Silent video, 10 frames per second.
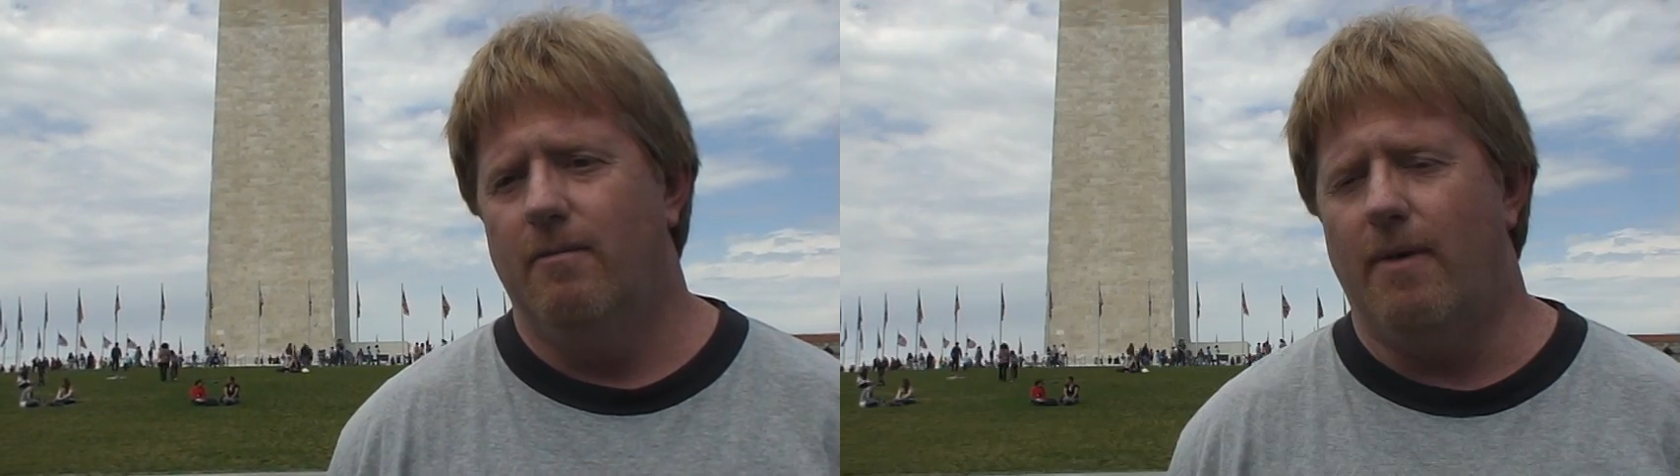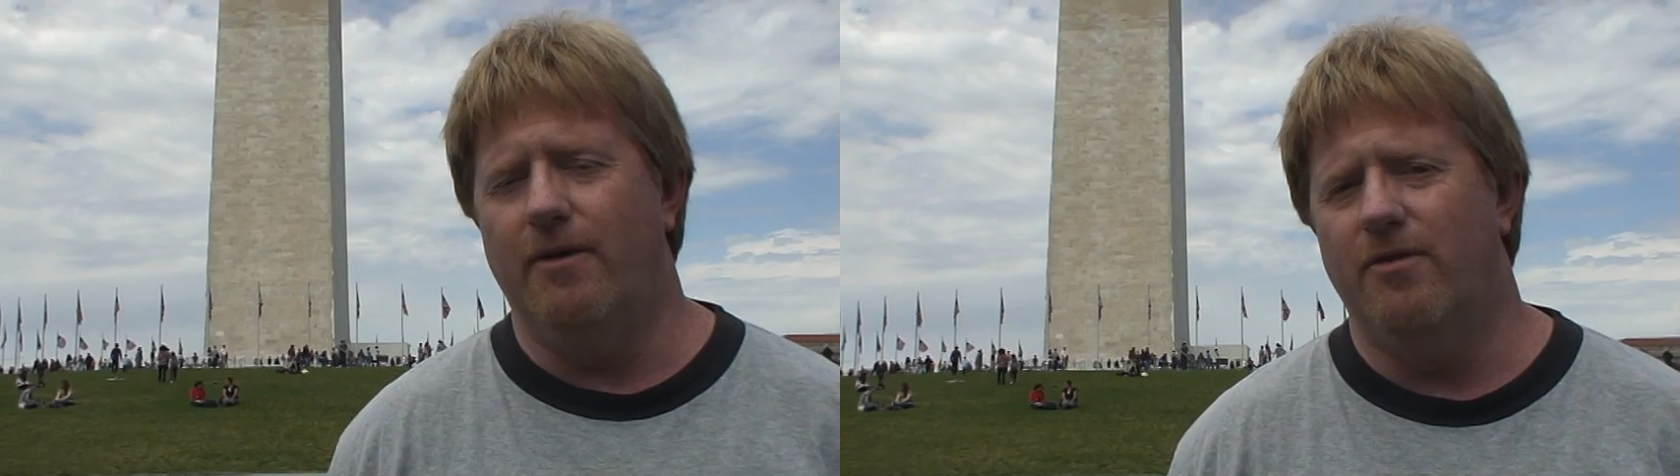
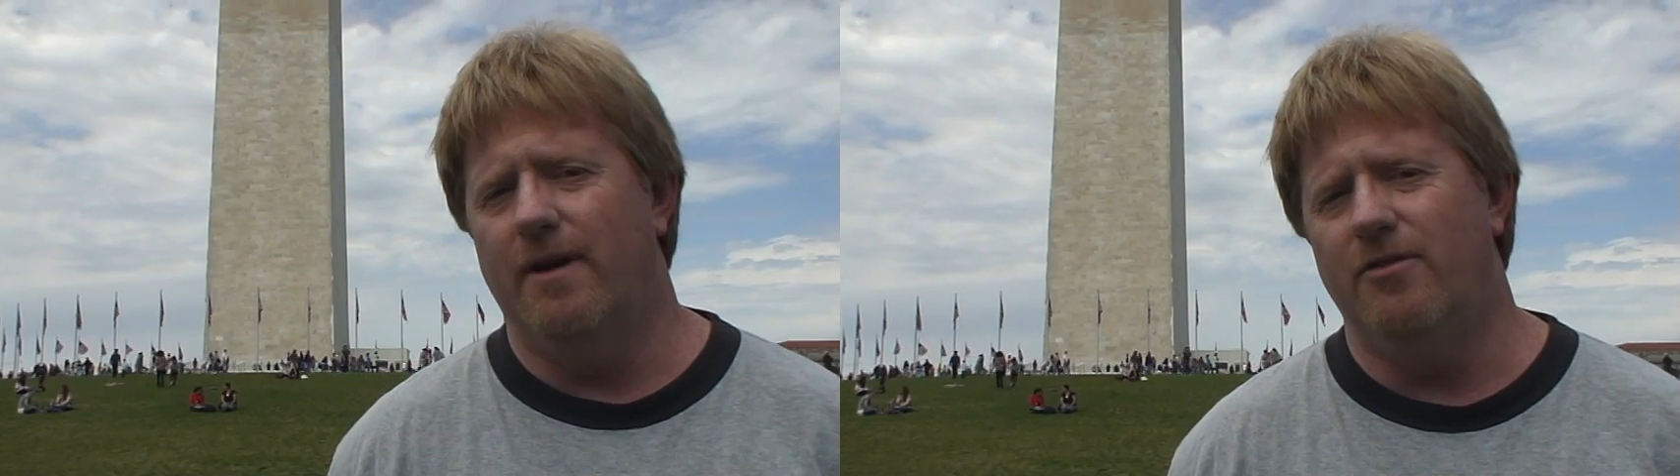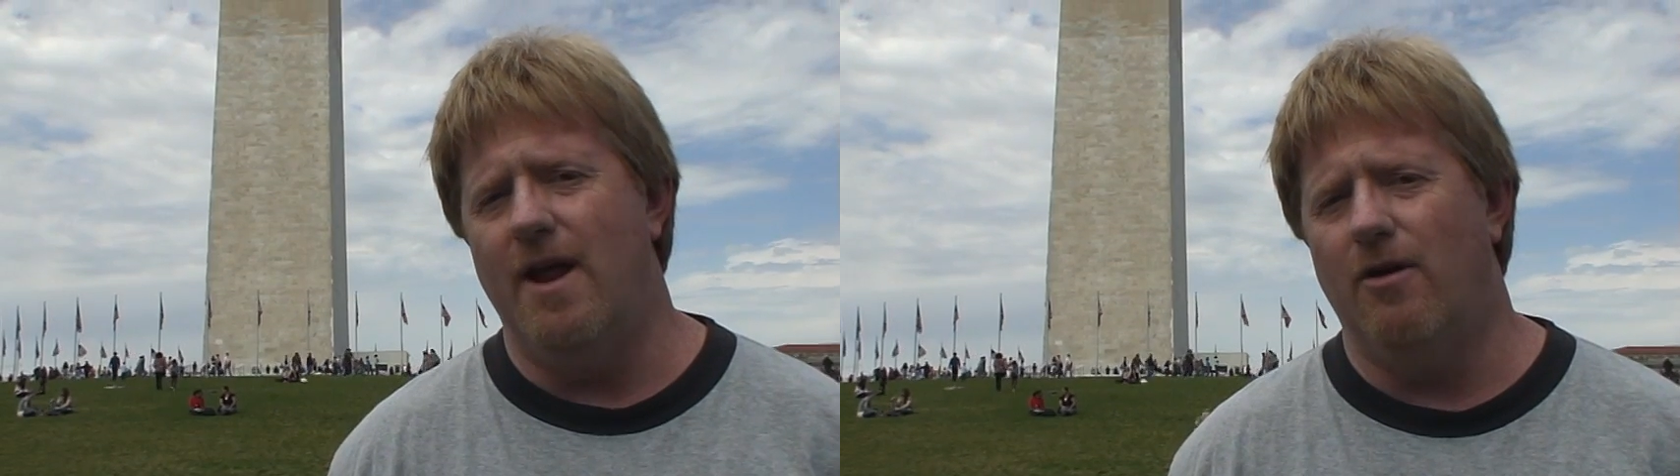my
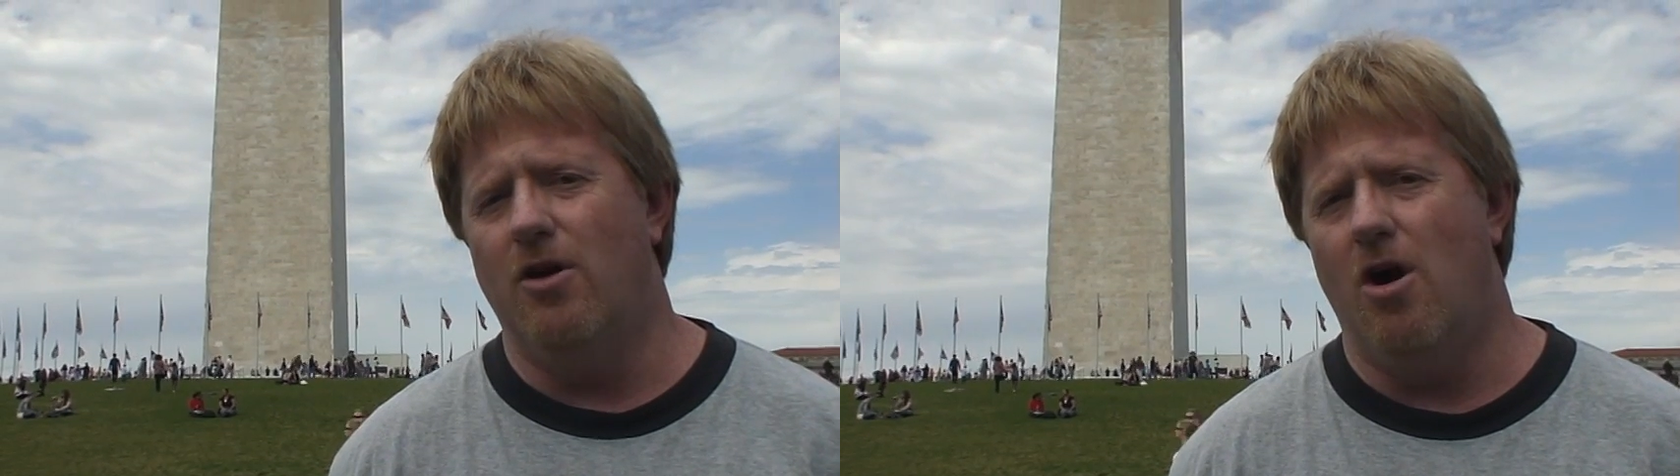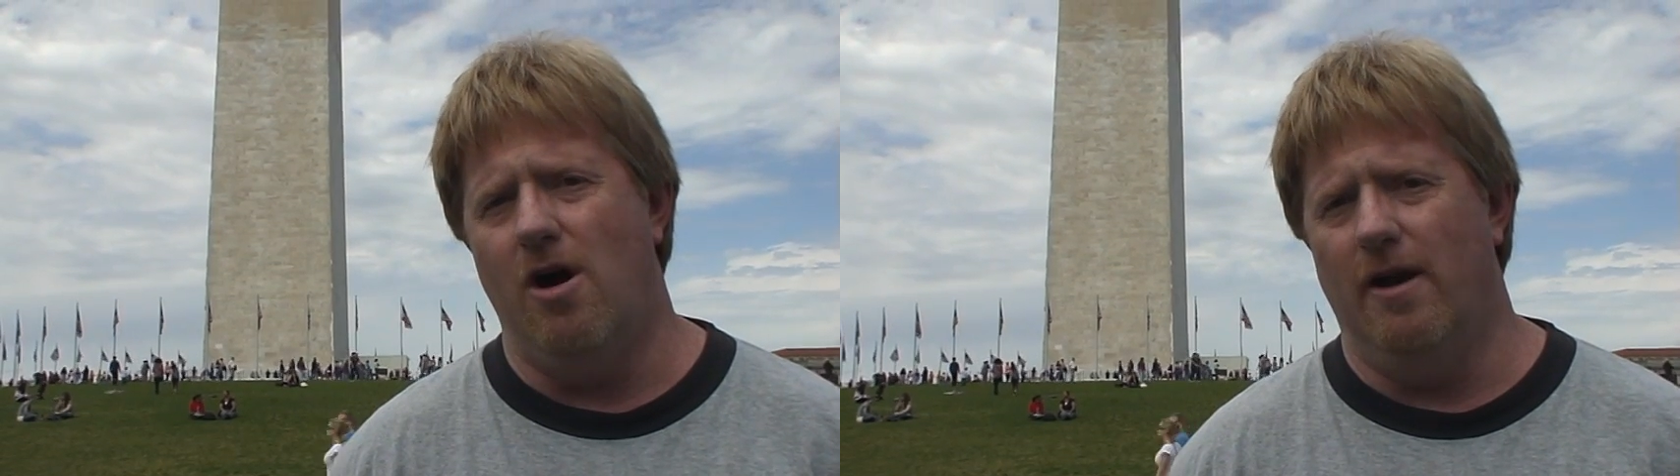son is now
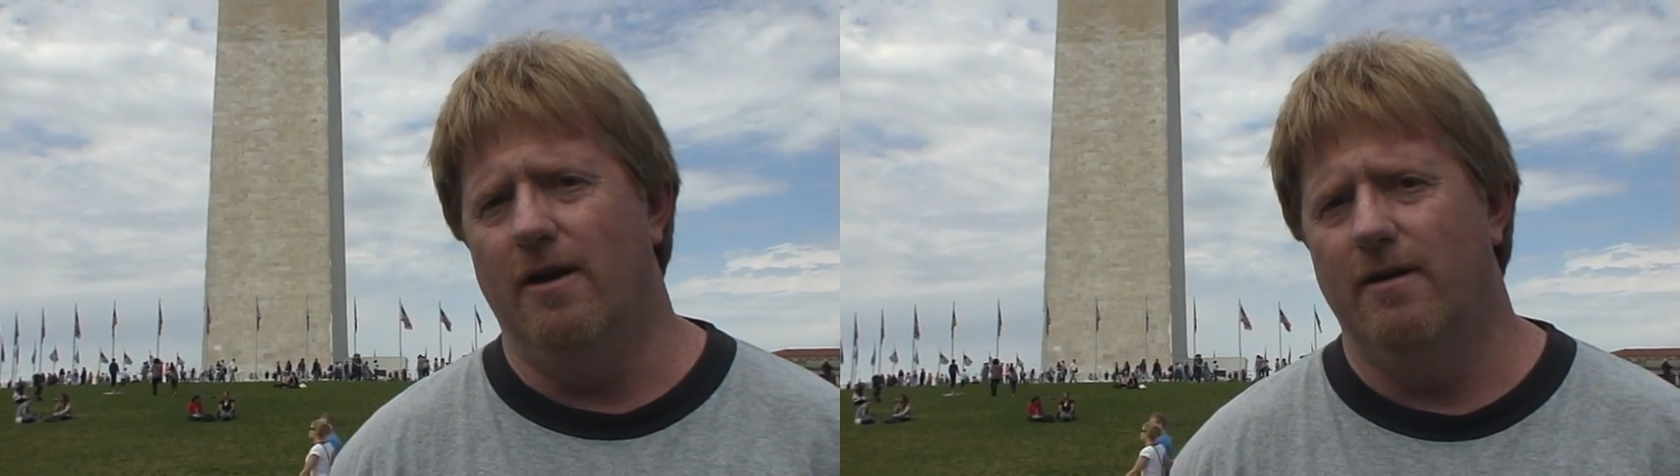gone.